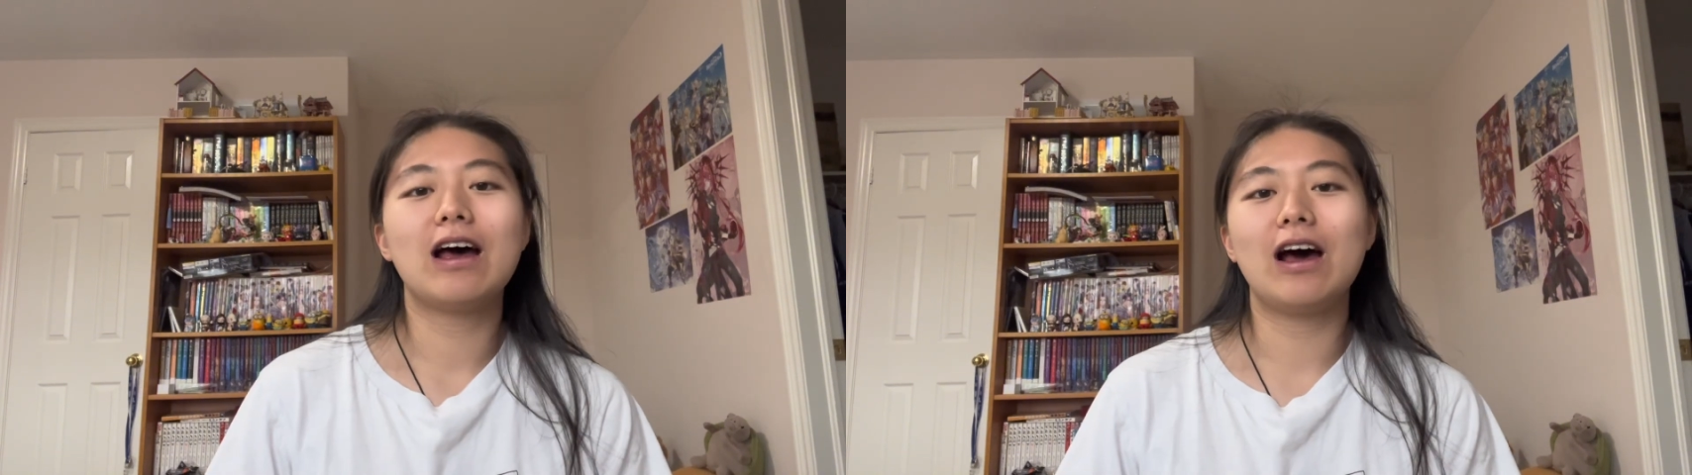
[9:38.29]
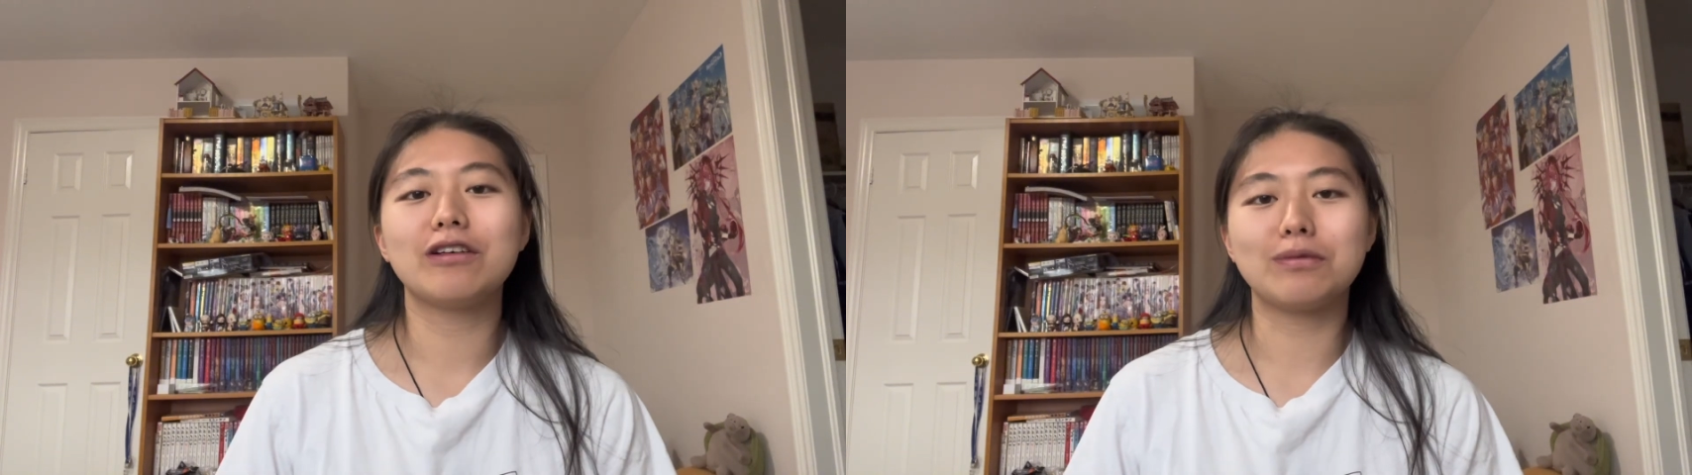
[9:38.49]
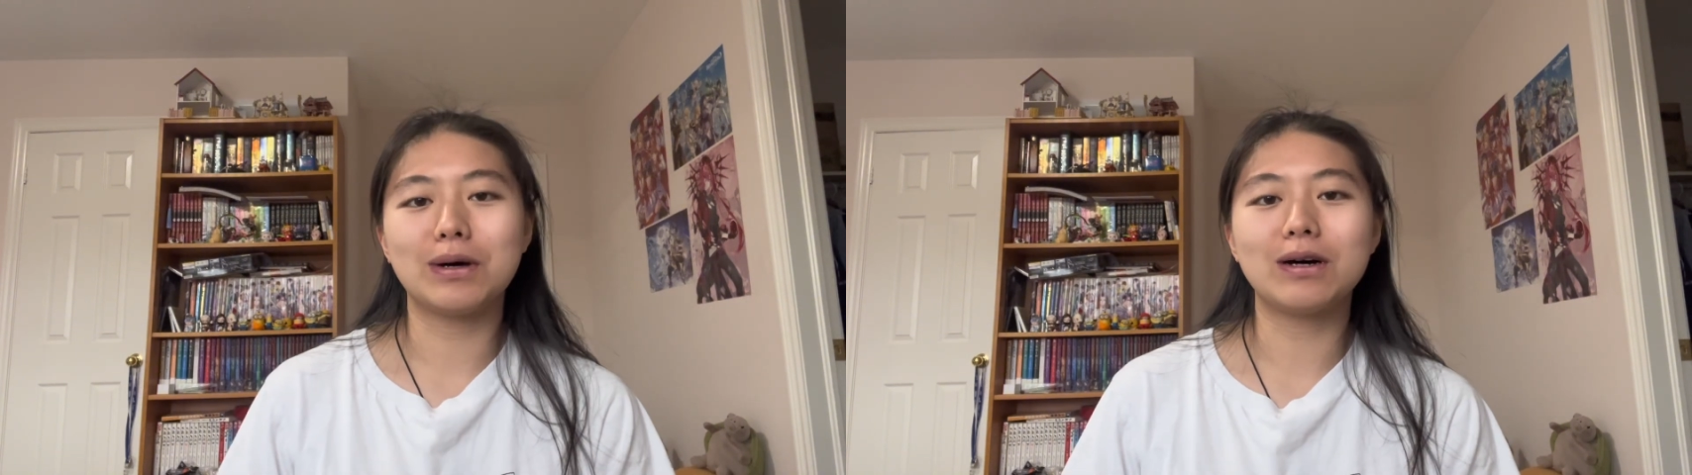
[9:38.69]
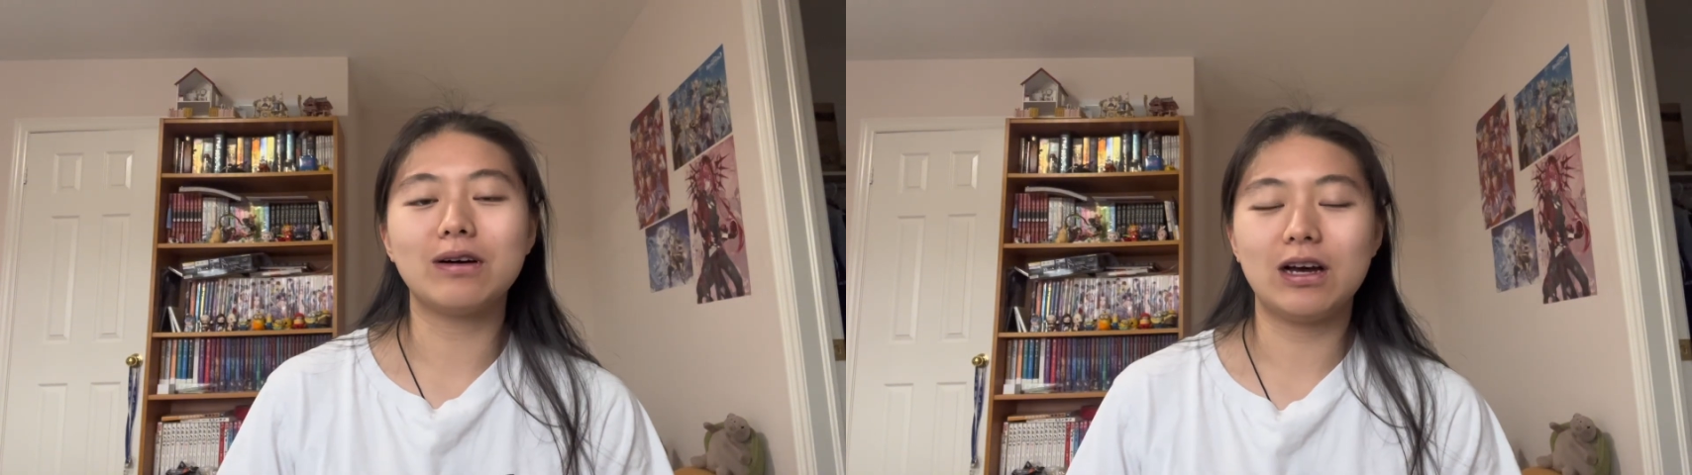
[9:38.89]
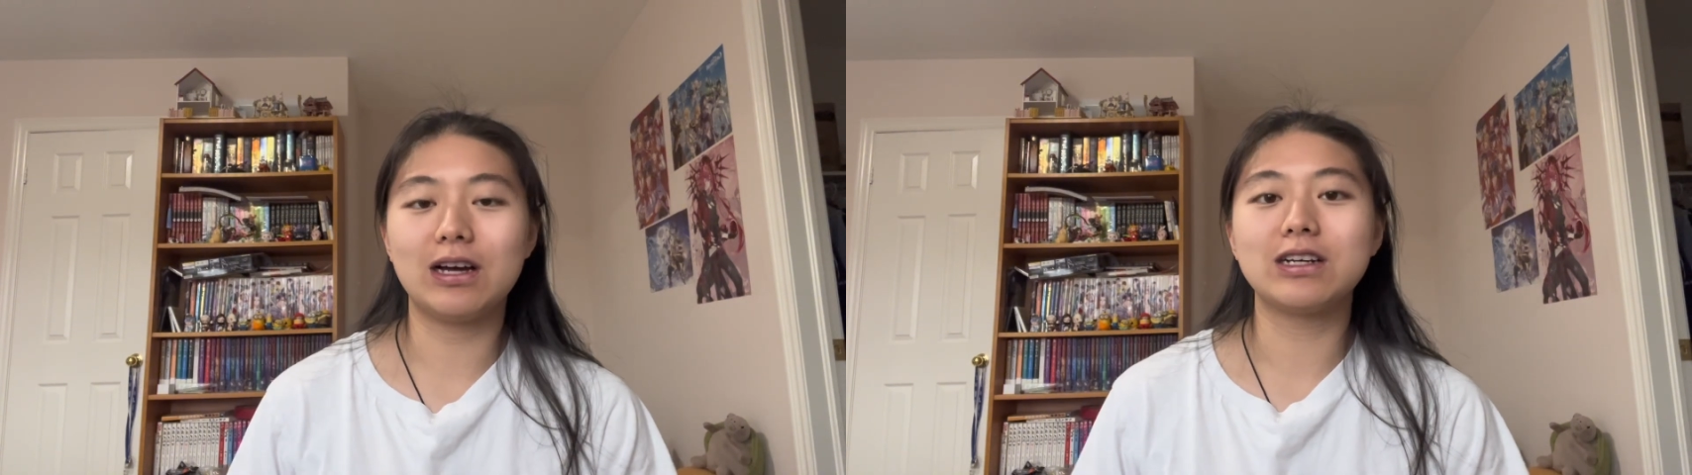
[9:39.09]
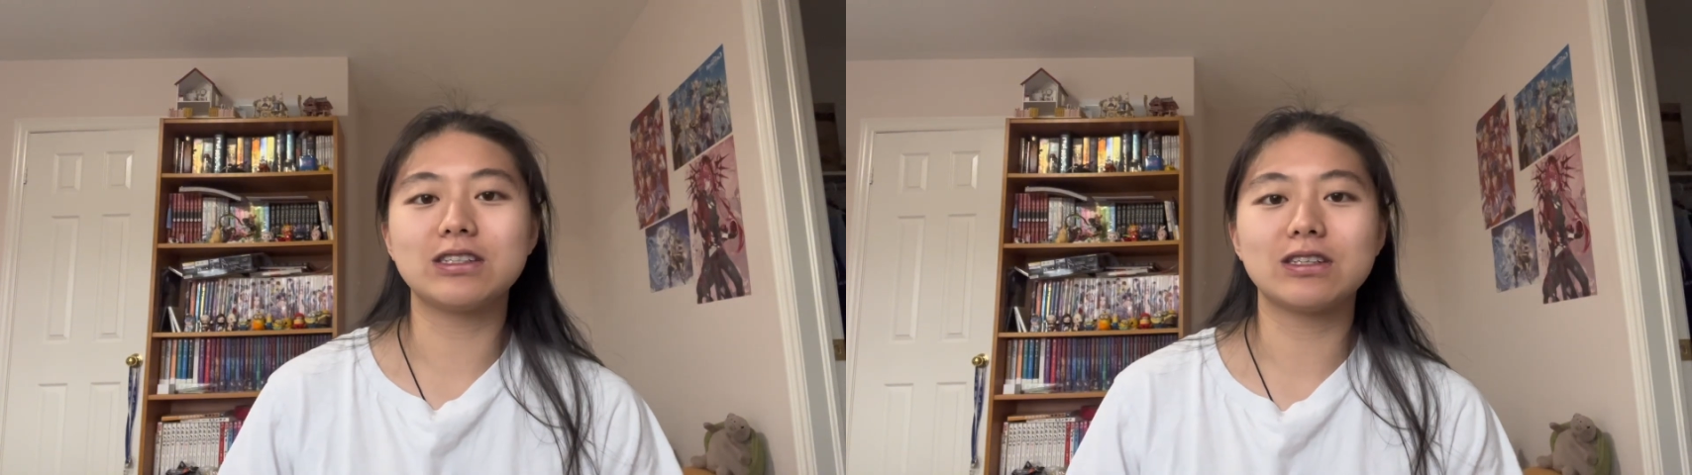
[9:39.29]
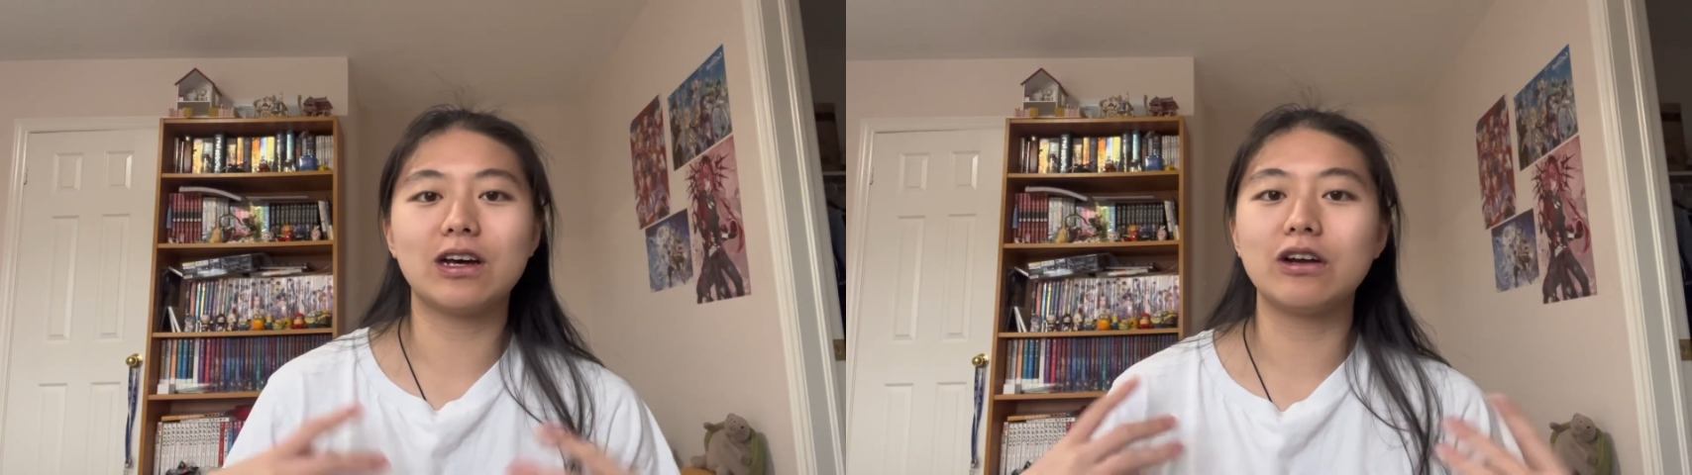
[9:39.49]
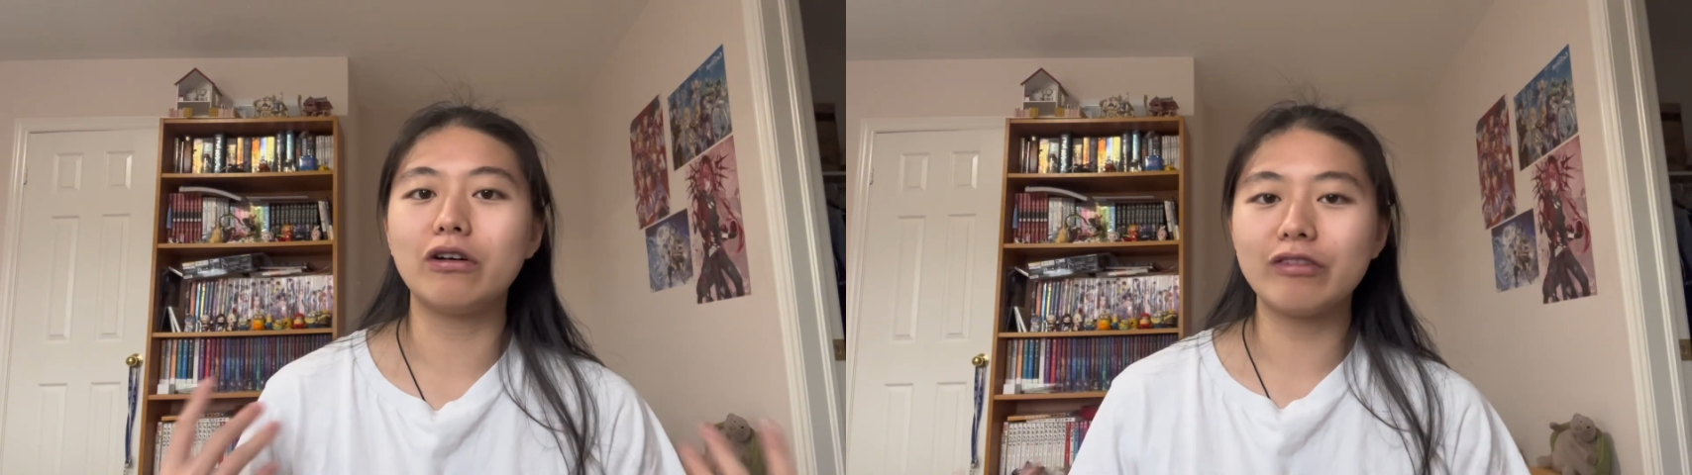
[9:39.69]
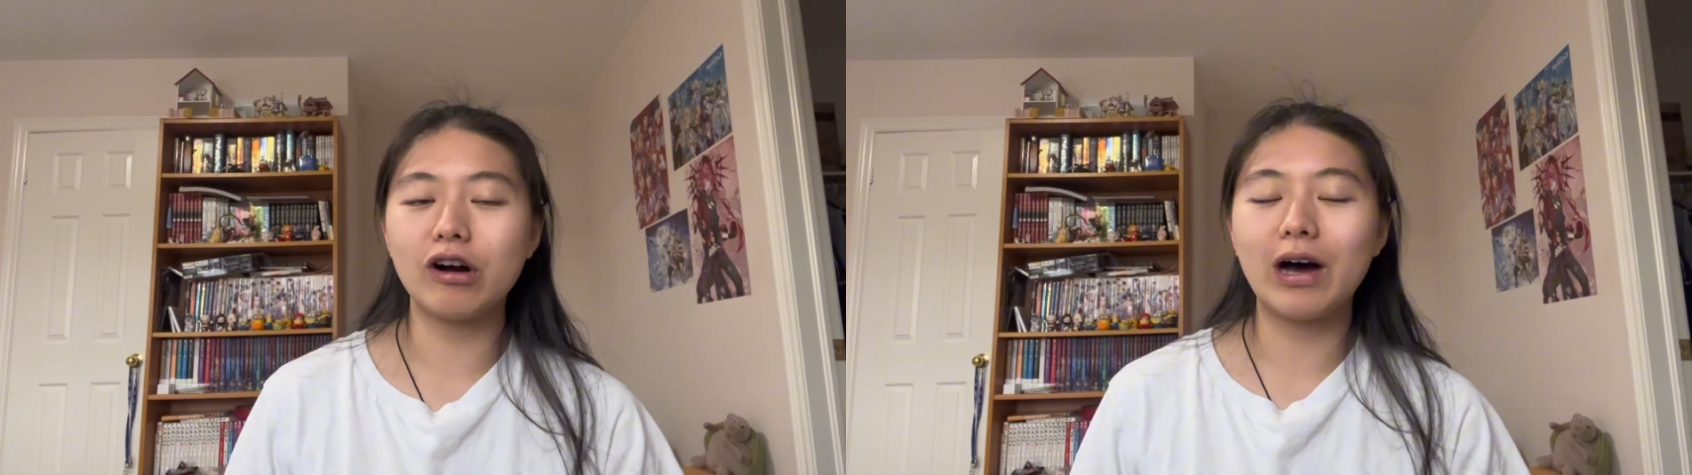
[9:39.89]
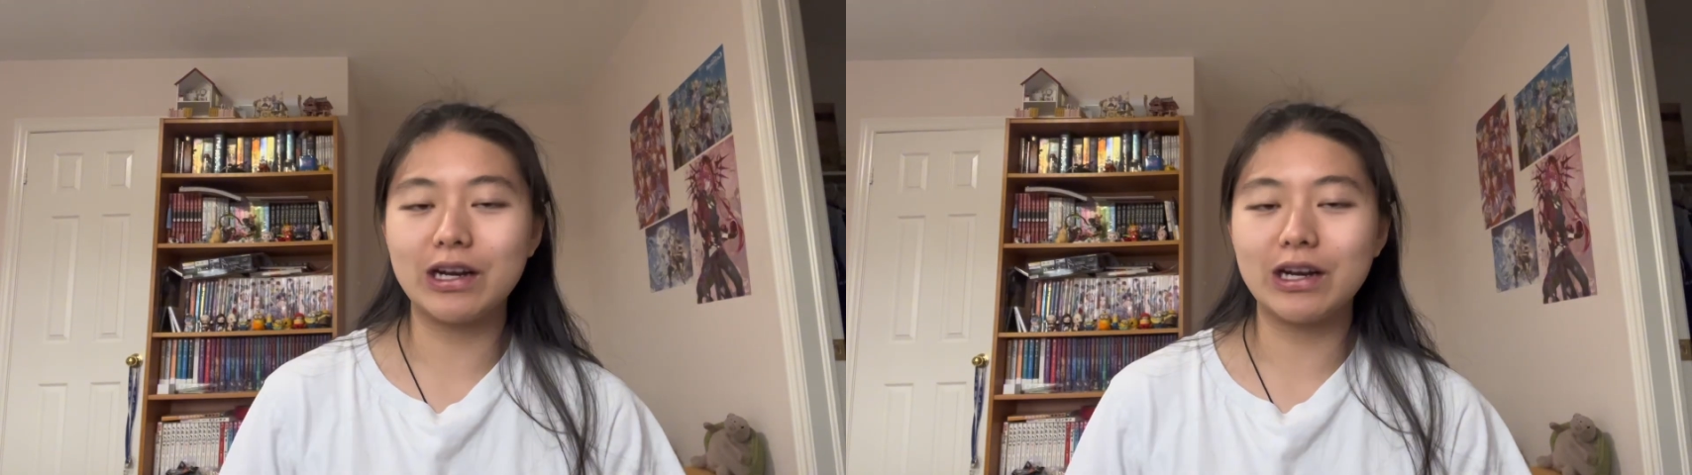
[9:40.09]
as well as an overall